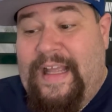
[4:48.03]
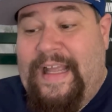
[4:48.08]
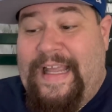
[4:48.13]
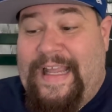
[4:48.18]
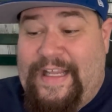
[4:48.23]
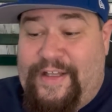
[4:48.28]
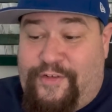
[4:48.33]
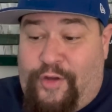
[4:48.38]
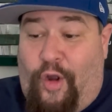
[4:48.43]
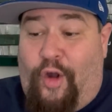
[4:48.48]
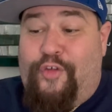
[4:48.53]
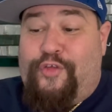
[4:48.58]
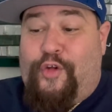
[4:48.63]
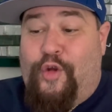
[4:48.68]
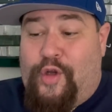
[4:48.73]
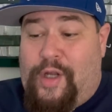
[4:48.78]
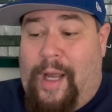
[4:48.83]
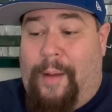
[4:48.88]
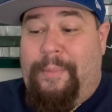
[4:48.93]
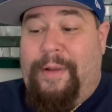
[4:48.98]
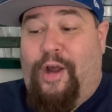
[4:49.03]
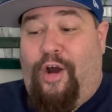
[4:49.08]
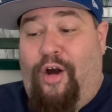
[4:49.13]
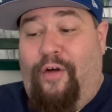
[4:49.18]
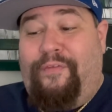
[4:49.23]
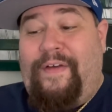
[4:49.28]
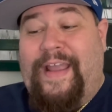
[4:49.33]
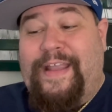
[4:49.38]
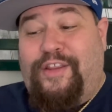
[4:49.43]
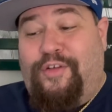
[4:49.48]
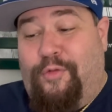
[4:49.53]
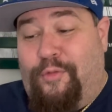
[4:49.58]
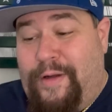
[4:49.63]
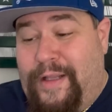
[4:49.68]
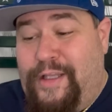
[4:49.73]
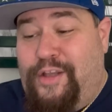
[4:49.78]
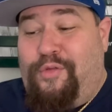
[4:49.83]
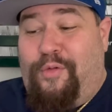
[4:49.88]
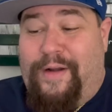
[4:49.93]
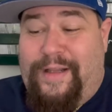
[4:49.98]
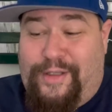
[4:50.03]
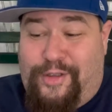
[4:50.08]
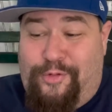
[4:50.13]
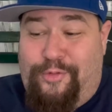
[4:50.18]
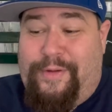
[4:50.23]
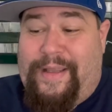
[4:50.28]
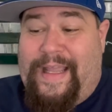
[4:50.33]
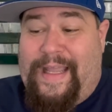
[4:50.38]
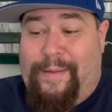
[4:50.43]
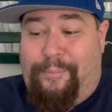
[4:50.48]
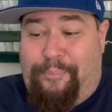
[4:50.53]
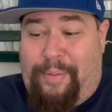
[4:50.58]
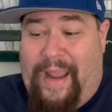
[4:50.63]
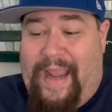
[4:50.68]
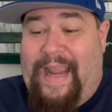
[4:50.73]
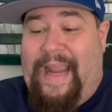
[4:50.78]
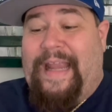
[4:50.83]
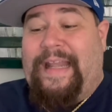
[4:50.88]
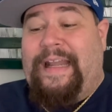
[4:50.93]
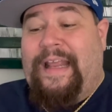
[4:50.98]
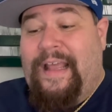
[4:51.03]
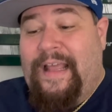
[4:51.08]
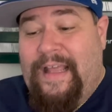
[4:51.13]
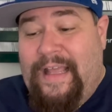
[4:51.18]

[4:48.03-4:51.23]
He's also coming off a 2022 campaign